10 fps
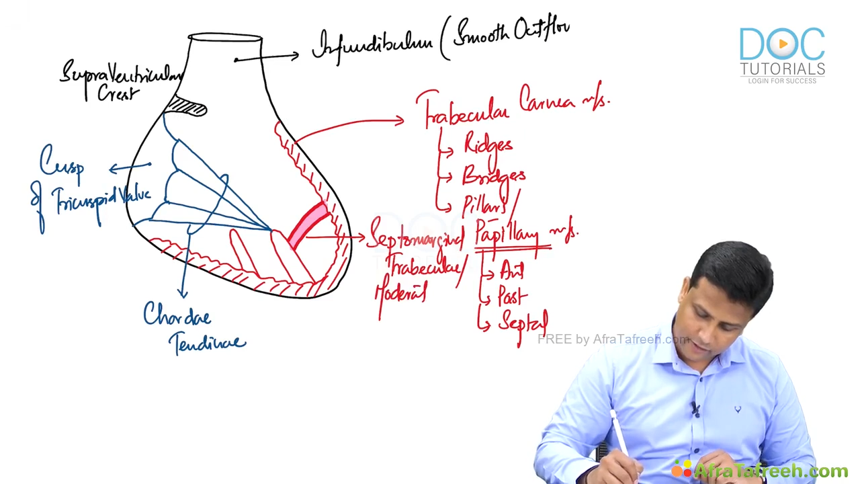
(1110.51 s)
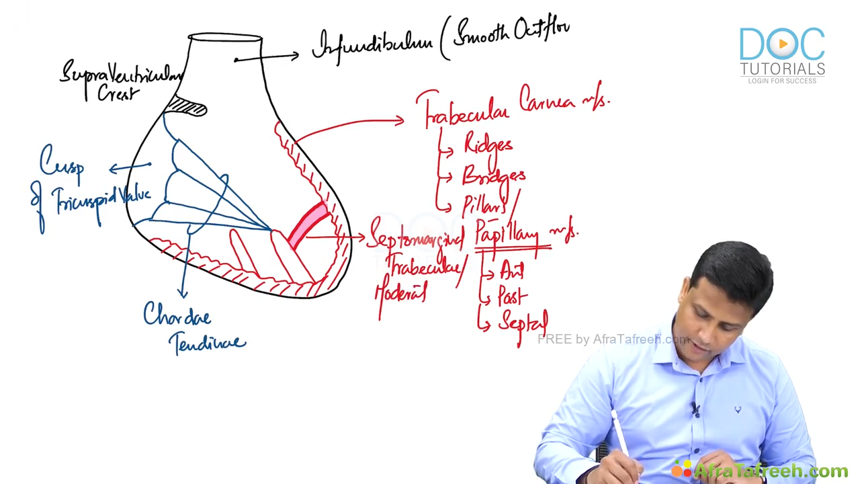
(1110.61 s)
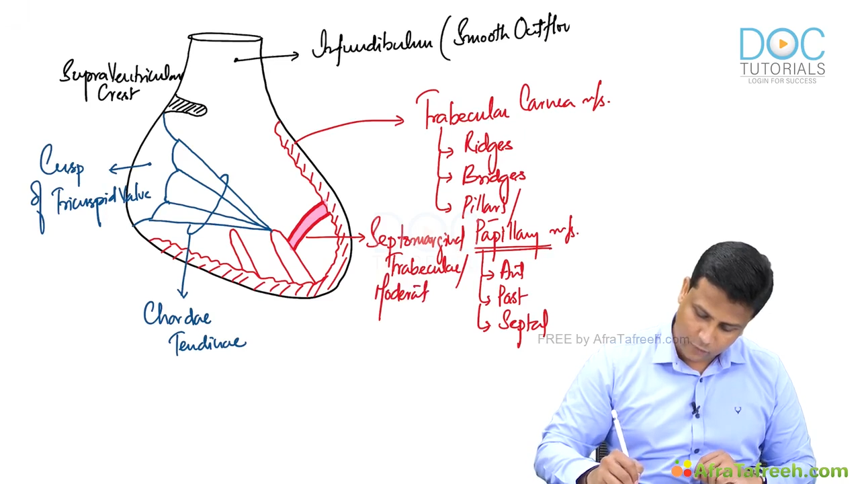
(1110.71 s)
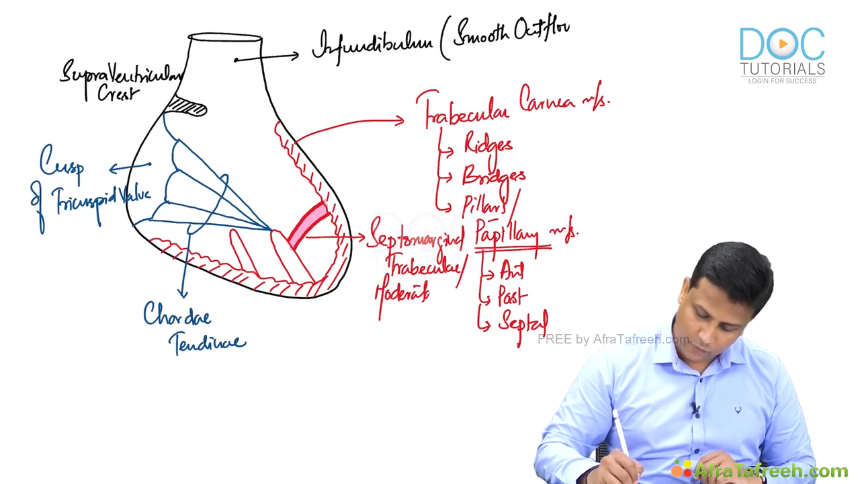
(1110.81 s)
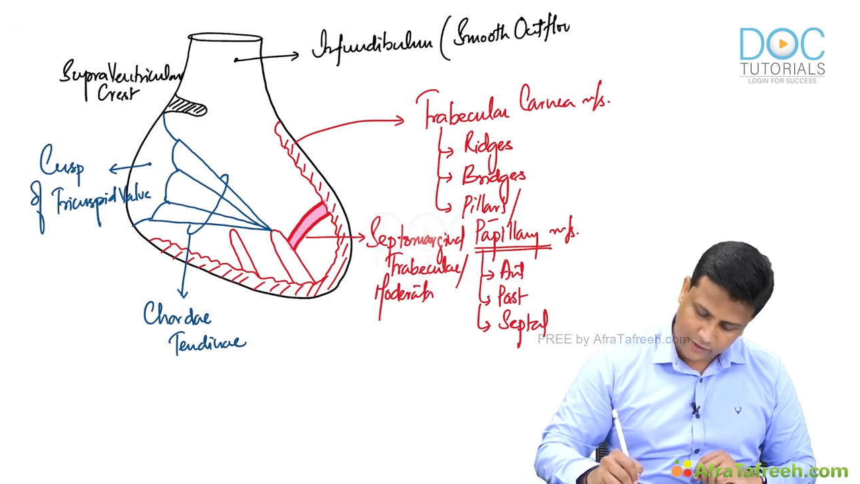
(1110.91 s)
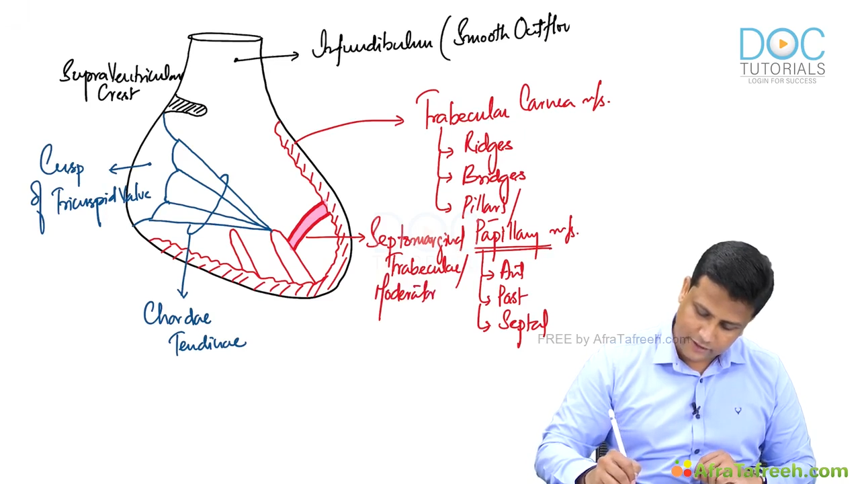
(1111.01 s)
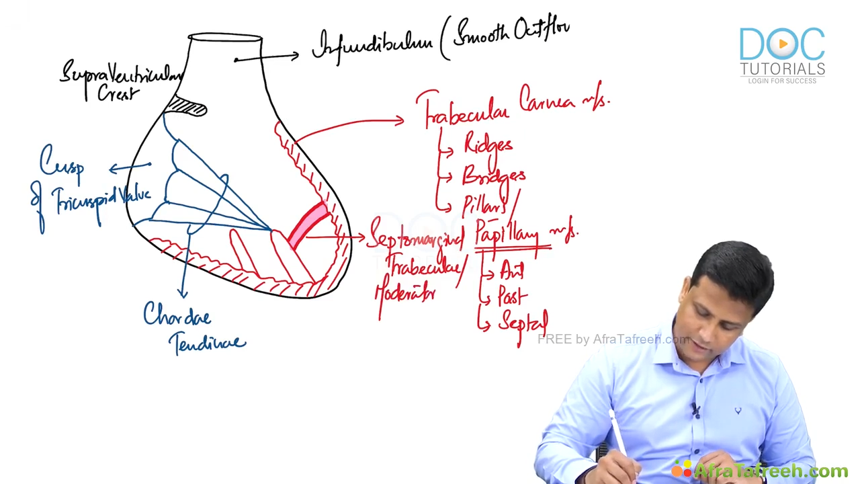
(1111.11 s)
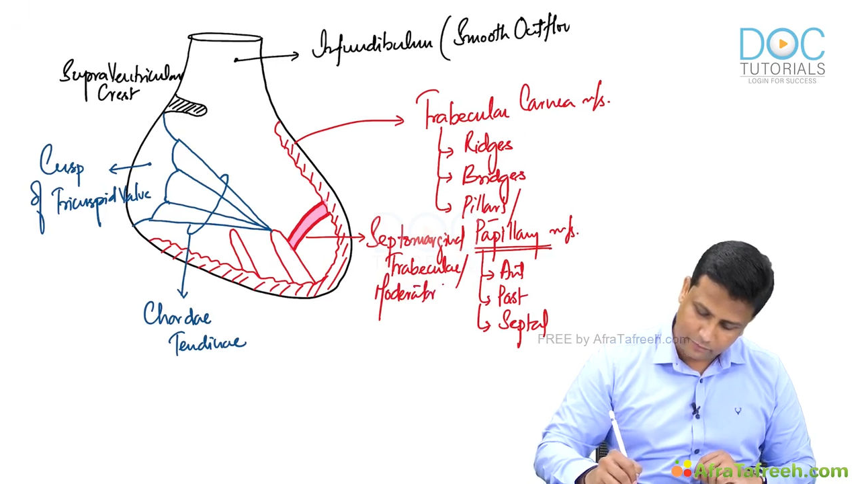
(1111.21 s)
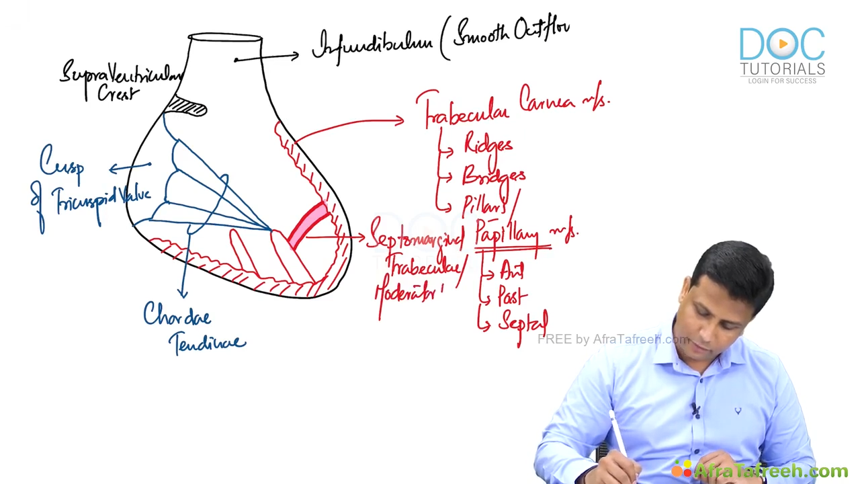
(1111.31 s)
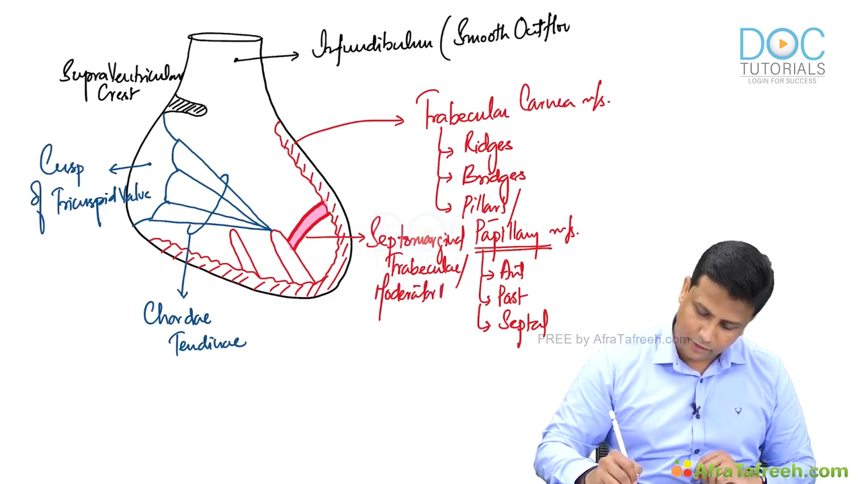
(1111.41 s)
Now what is the
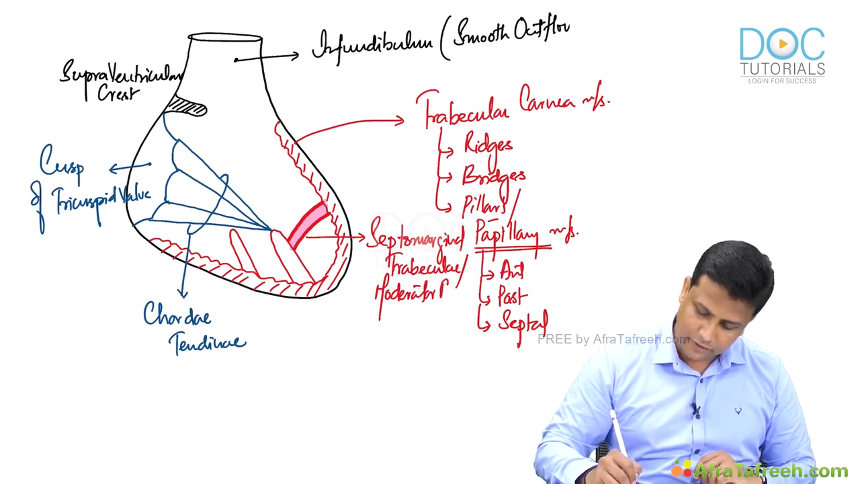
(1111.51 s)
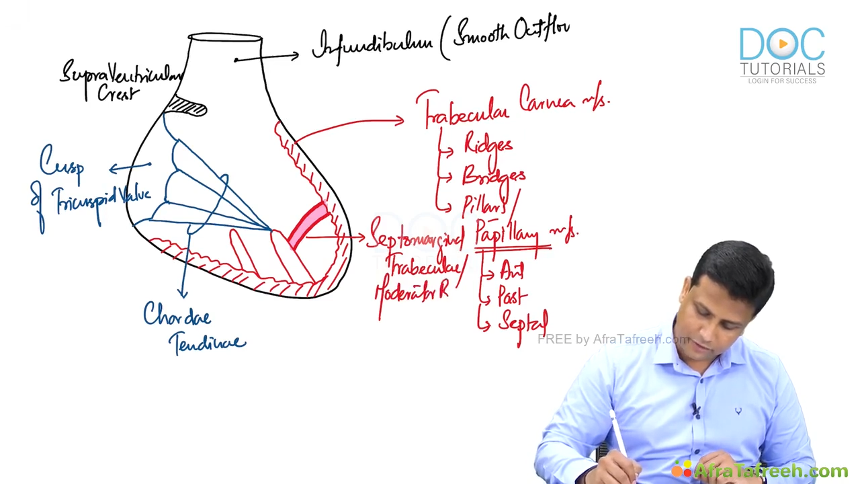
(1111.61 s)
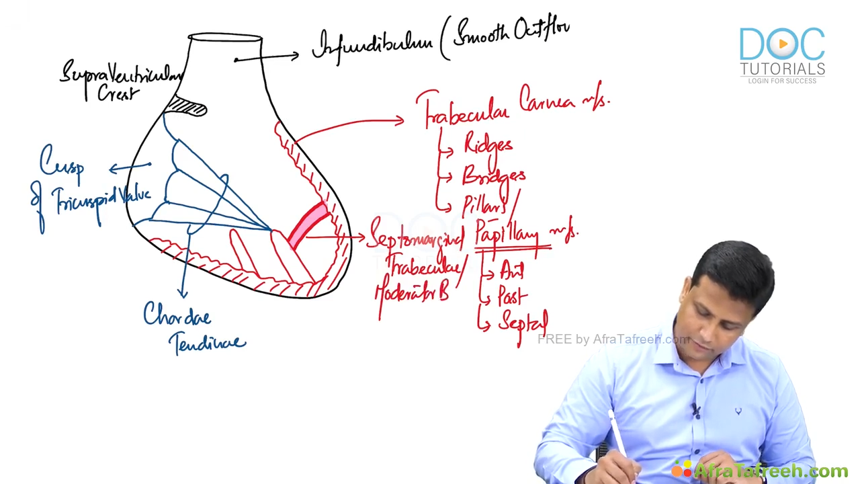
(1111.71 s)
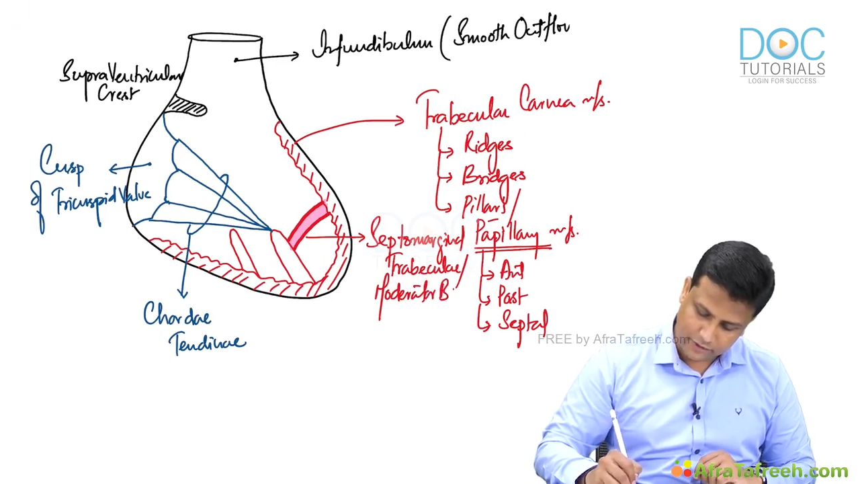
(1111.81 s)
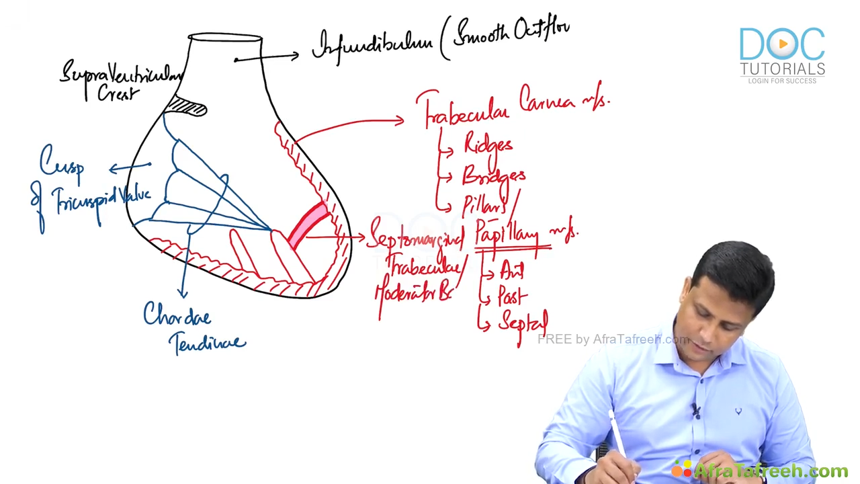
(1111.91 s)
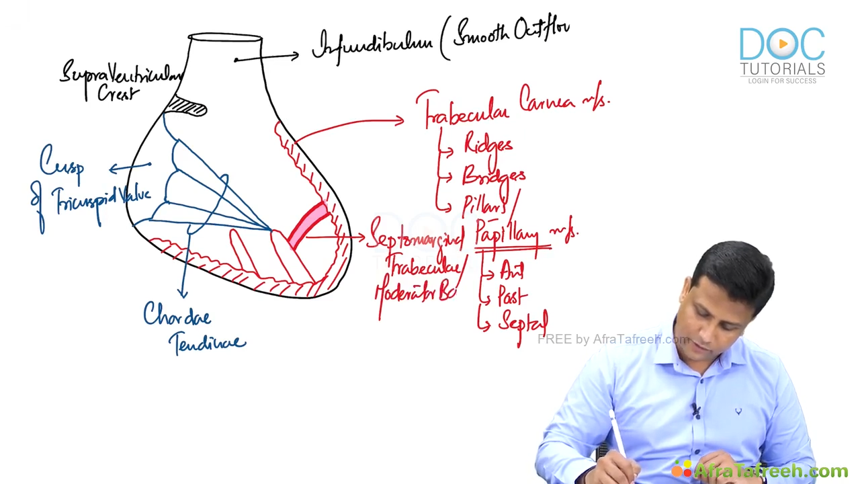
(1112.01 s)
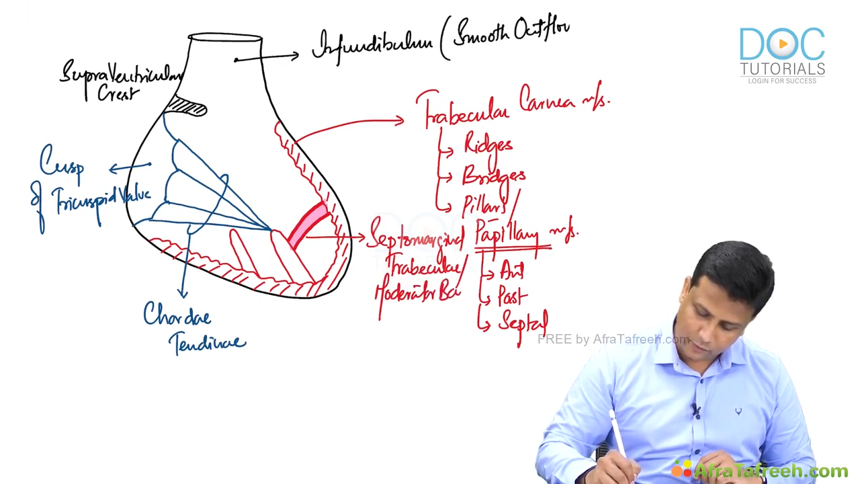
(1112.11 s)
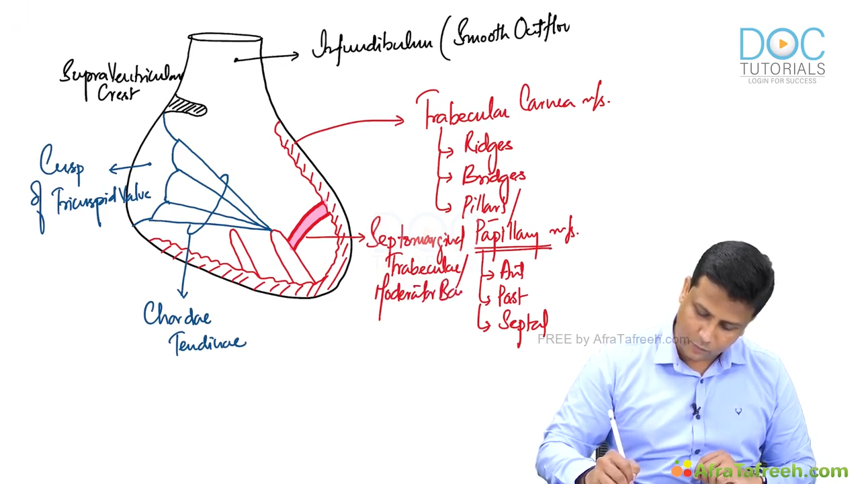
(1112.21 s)
importance of this one?